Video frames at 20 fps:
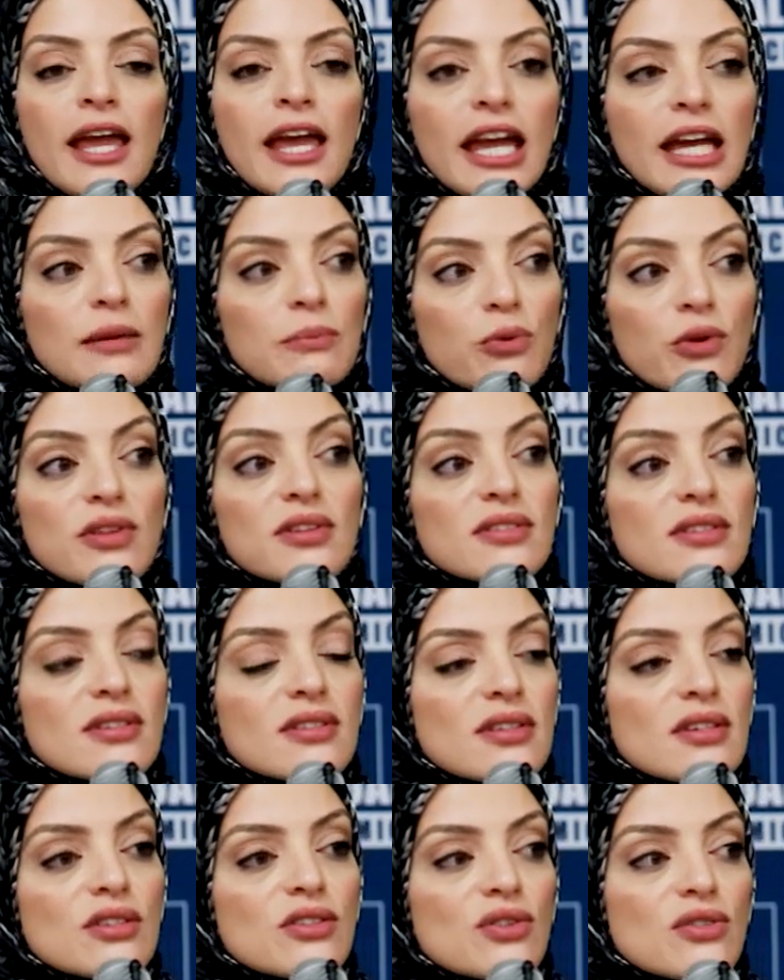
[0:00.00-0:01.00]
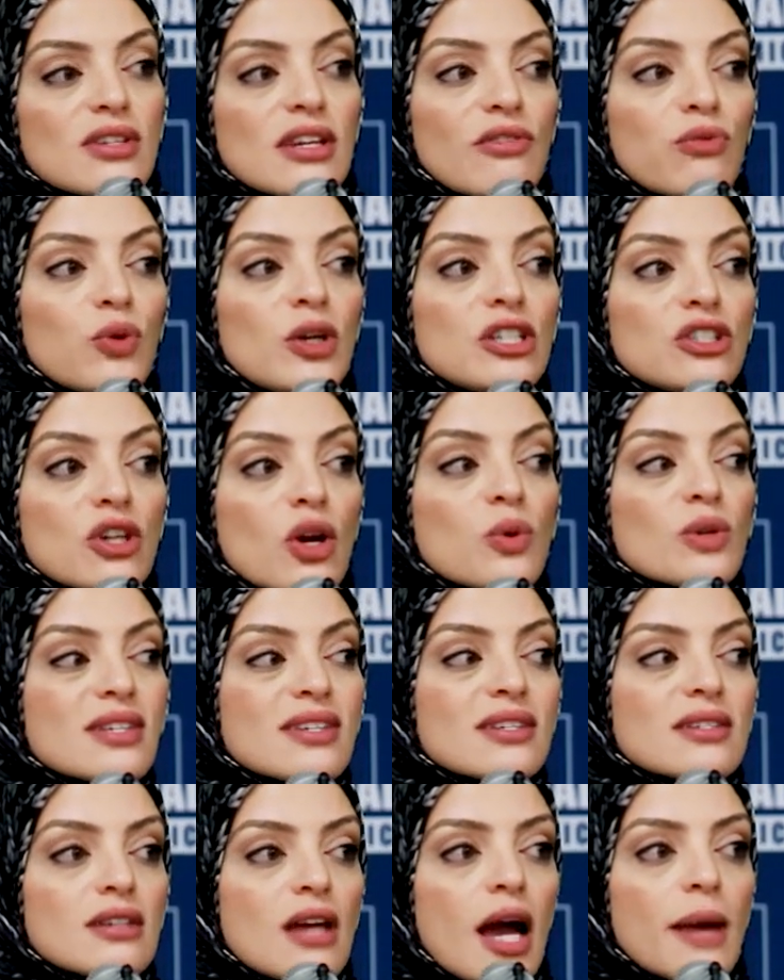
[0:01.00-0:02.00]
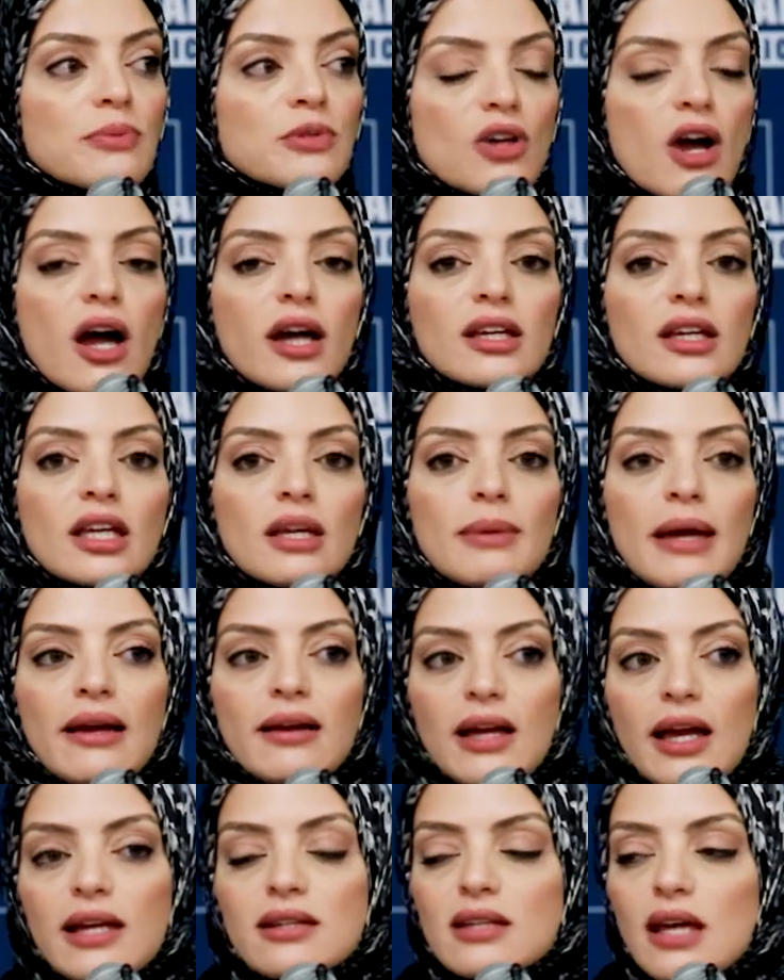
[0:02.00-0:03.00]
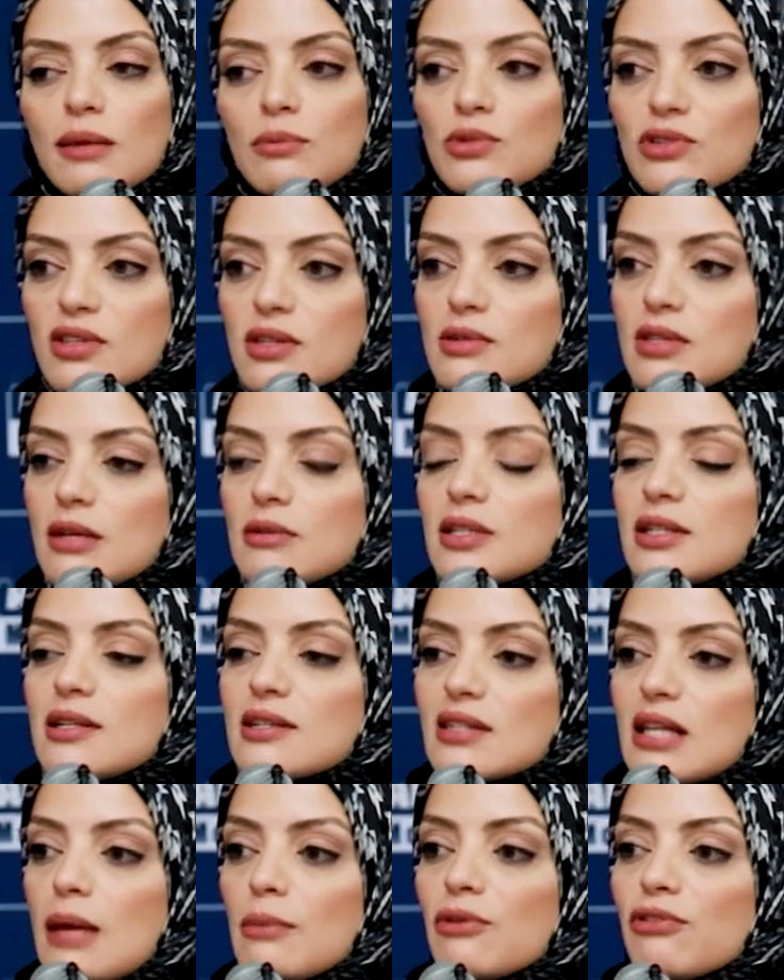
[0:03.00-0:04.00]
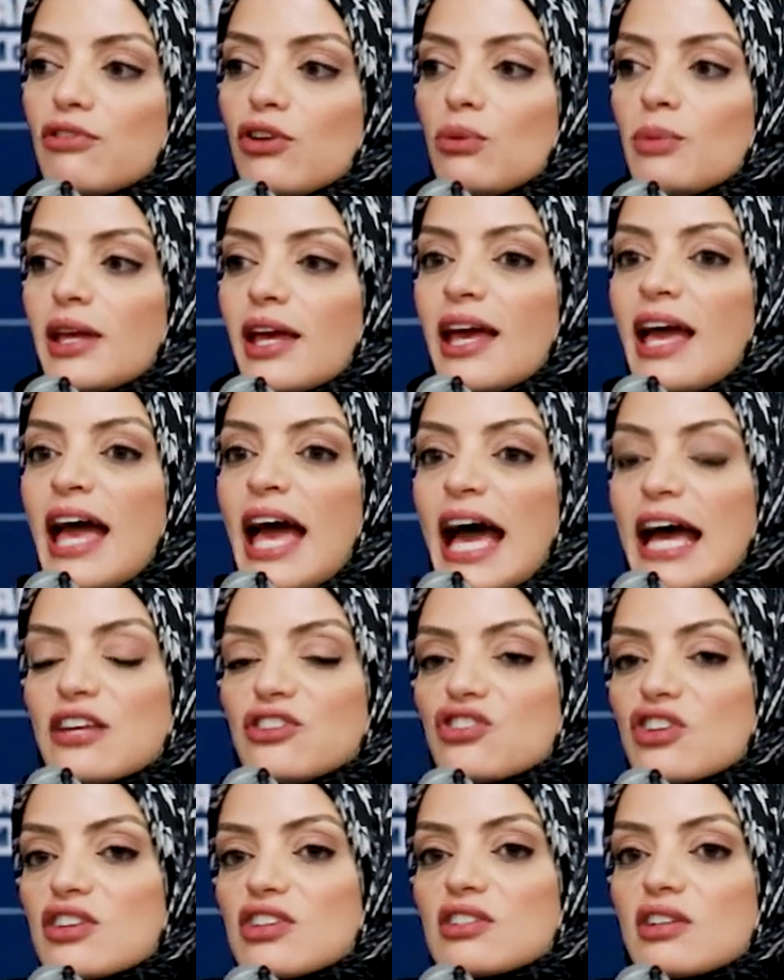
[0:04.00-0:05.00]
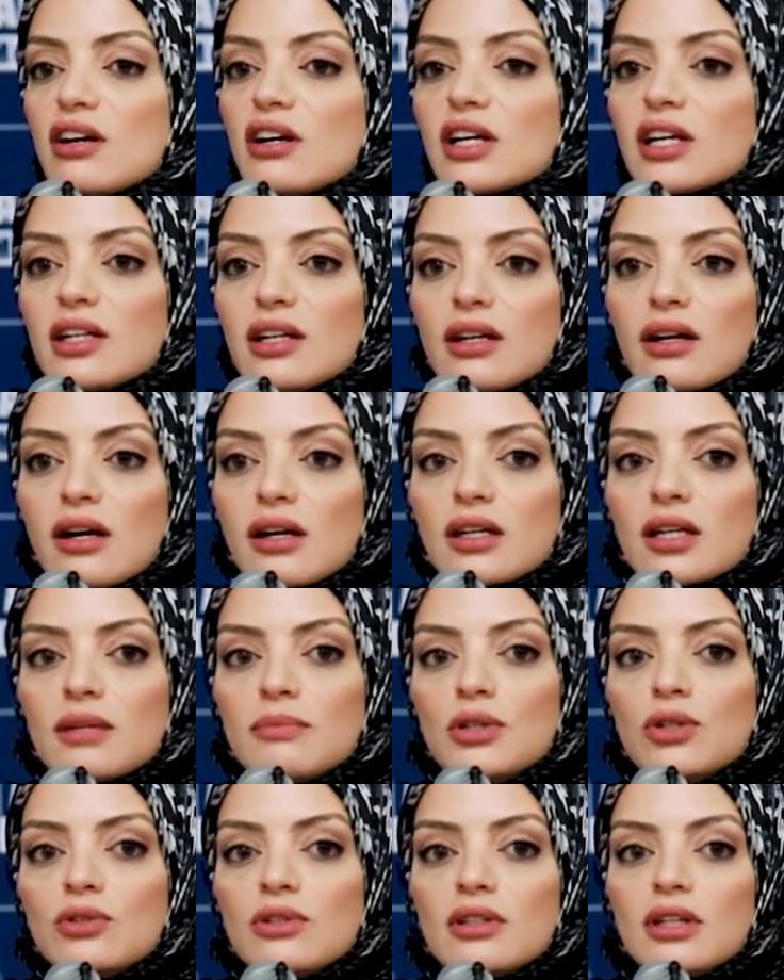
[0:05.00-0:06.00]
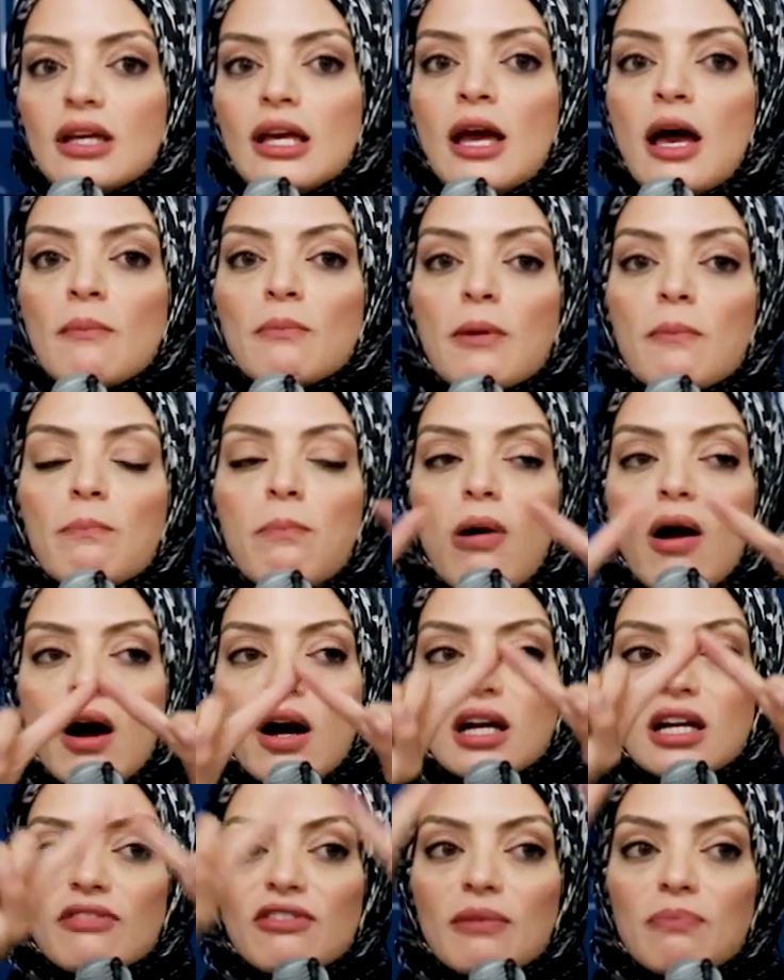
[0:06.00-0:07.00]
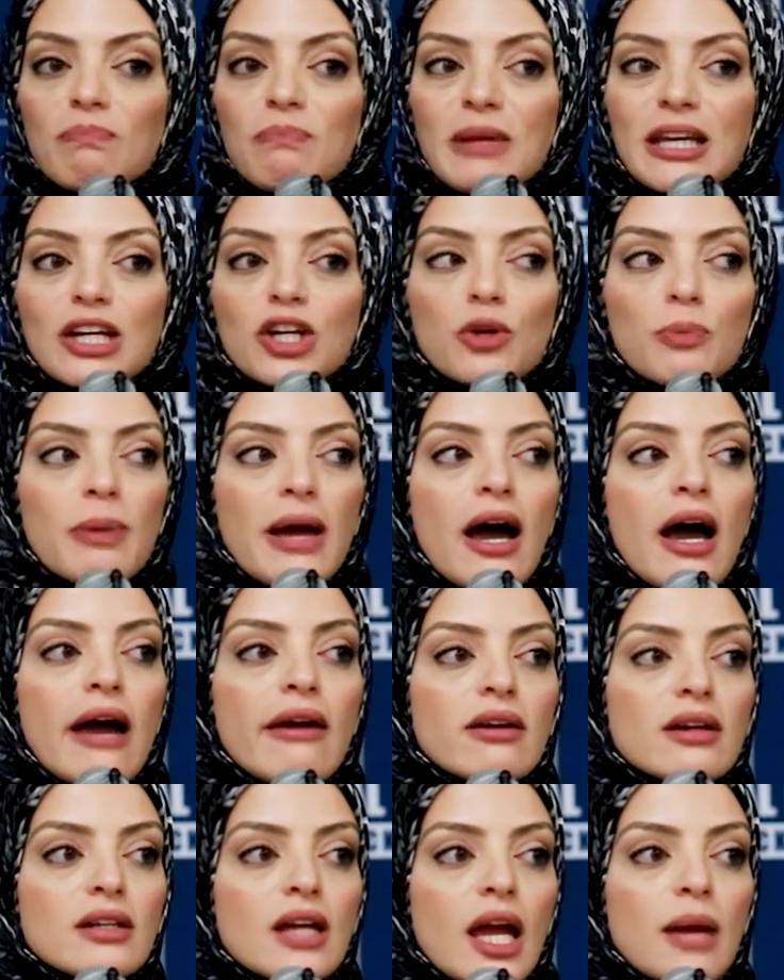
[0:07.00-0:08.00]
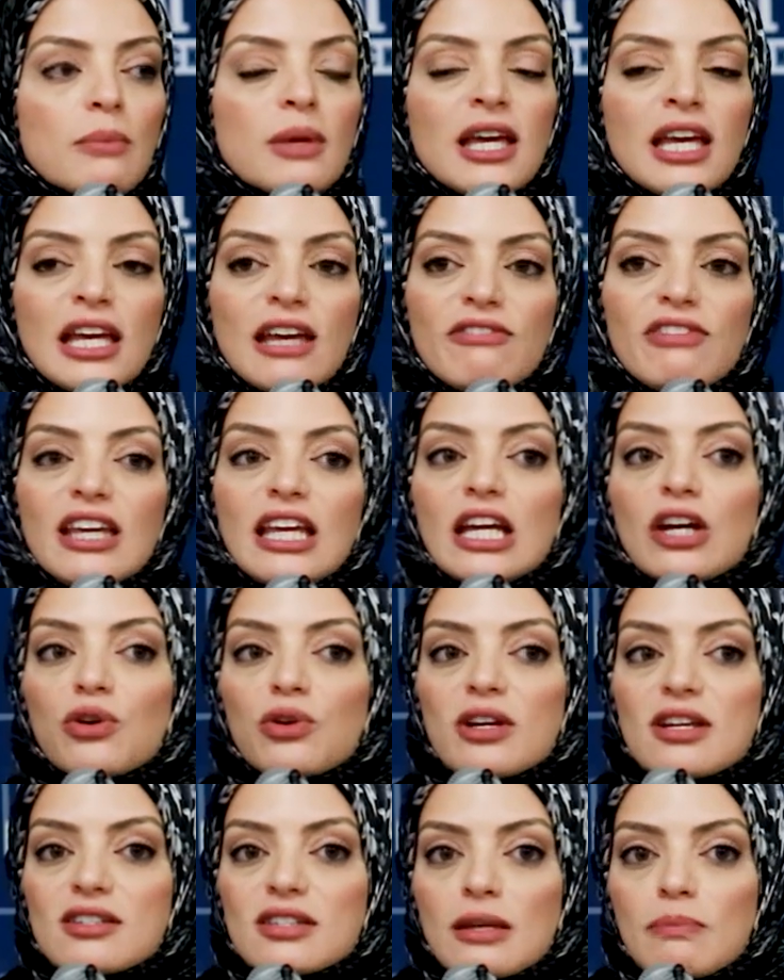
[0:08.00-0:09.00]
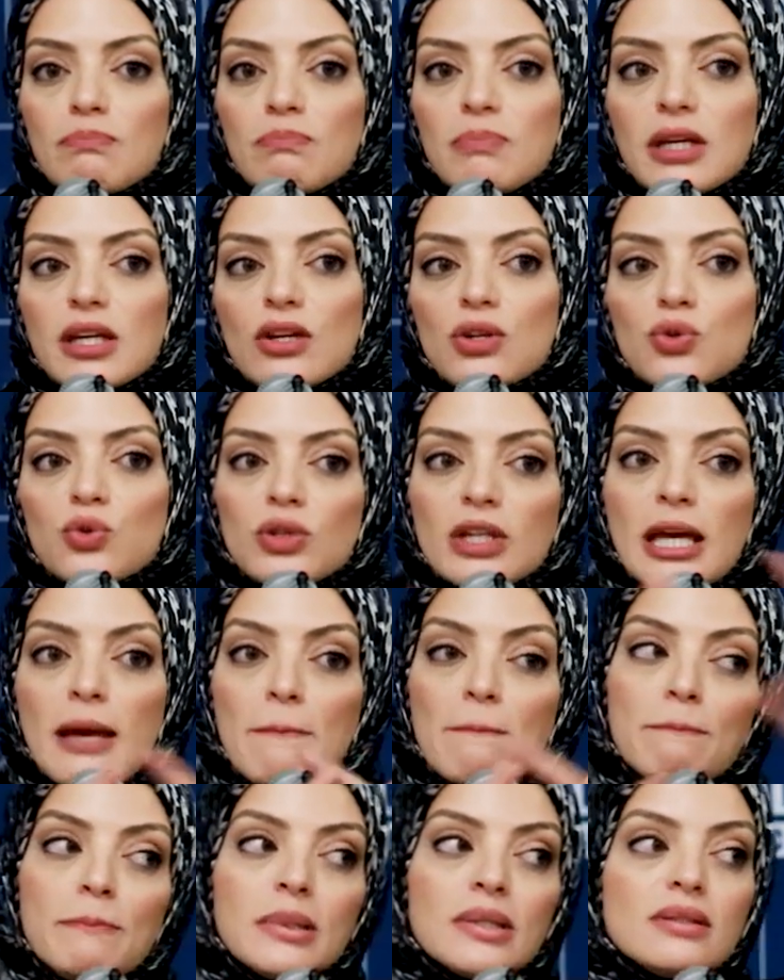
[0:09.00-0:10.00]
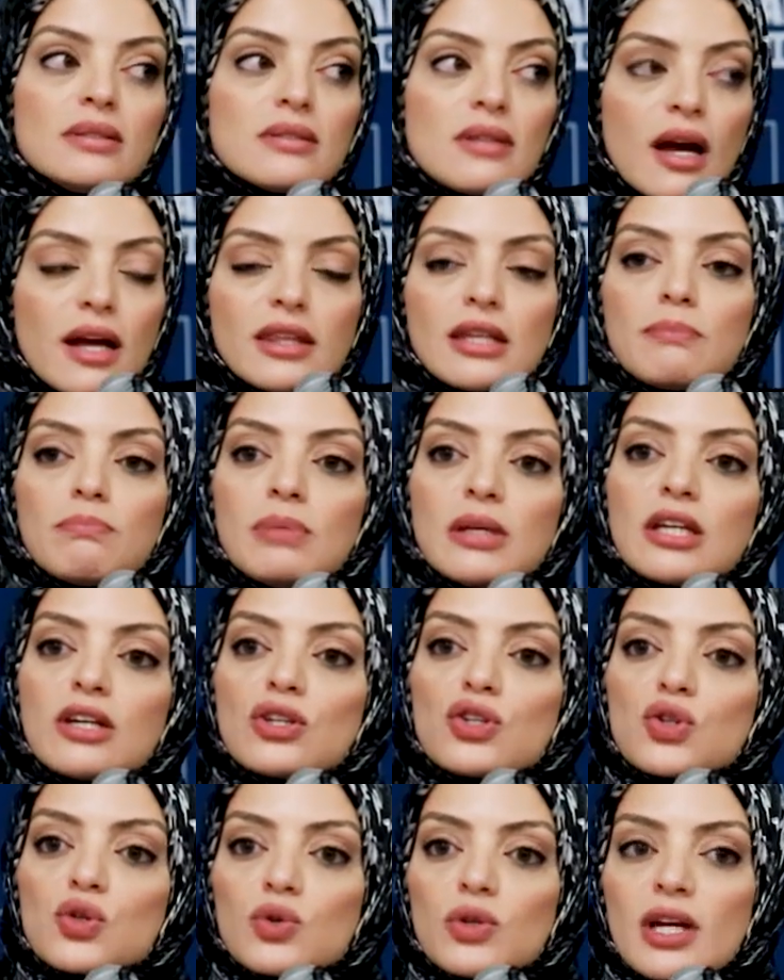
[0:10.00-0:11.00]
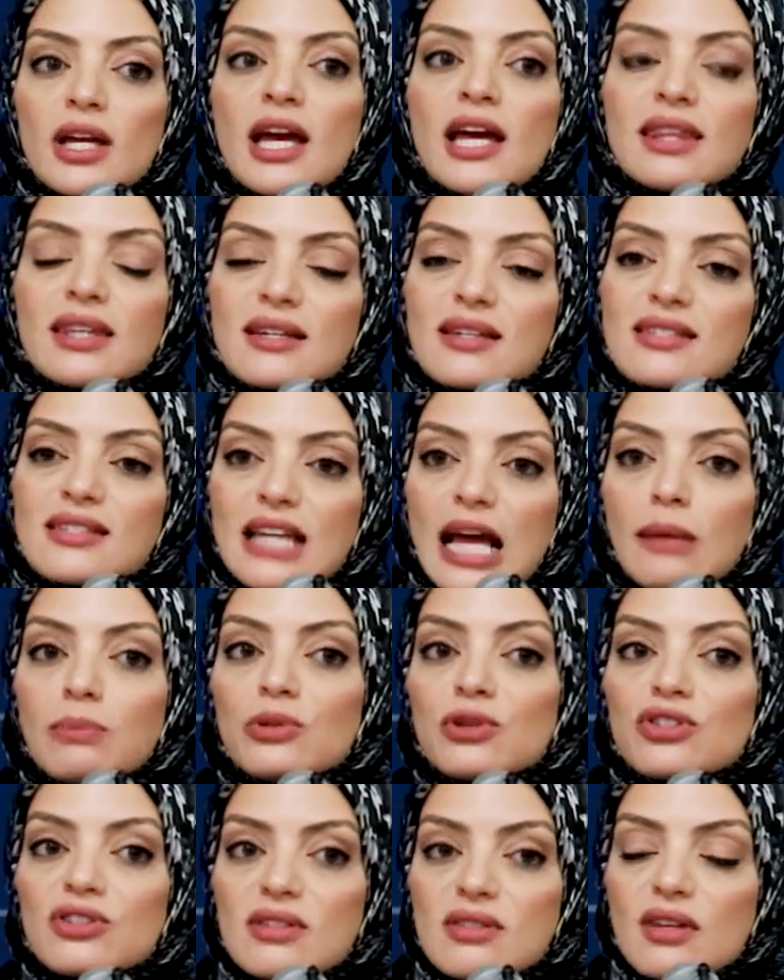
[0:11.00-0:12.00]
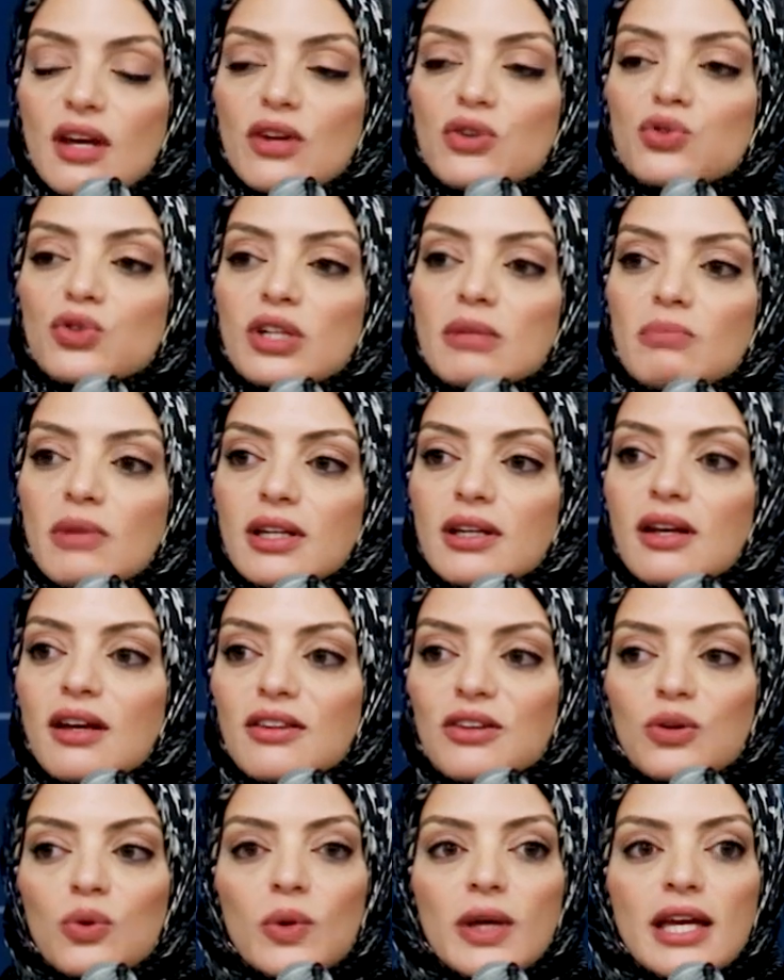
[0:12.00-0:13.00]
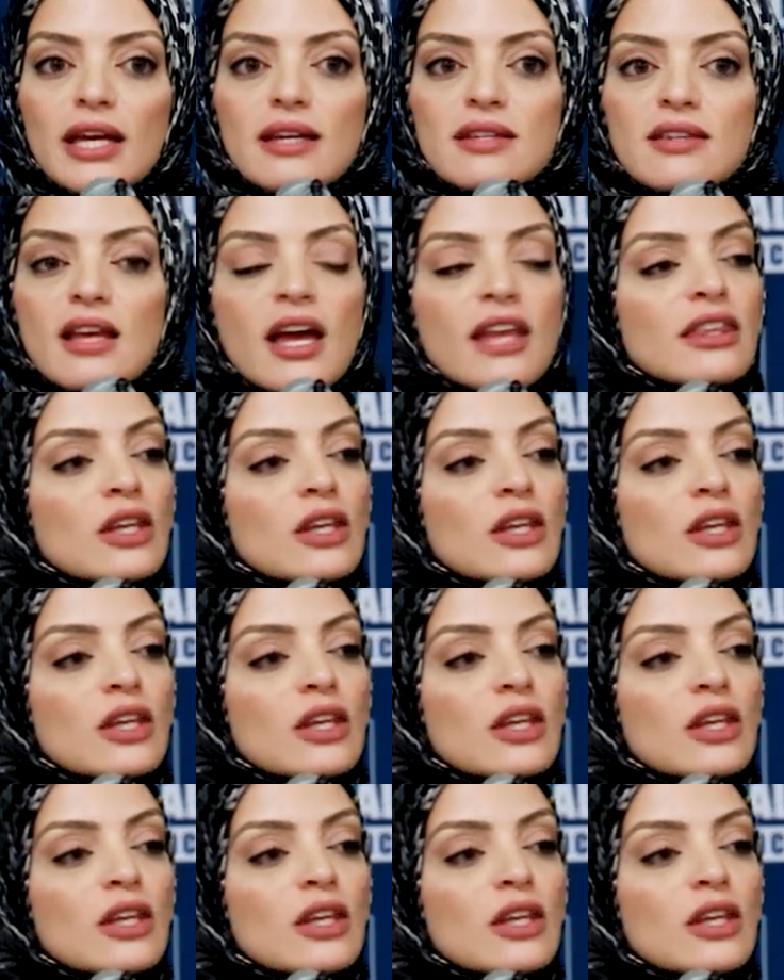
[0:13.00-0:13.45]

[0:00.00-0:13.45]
And brothers and sisters, if we don't stop talking about anti-Muslim sentiment and Islamophobia as just targeting our community, but part of a bigger paradigm of increasing bigotry built on the bigotry that established this country in many other ways,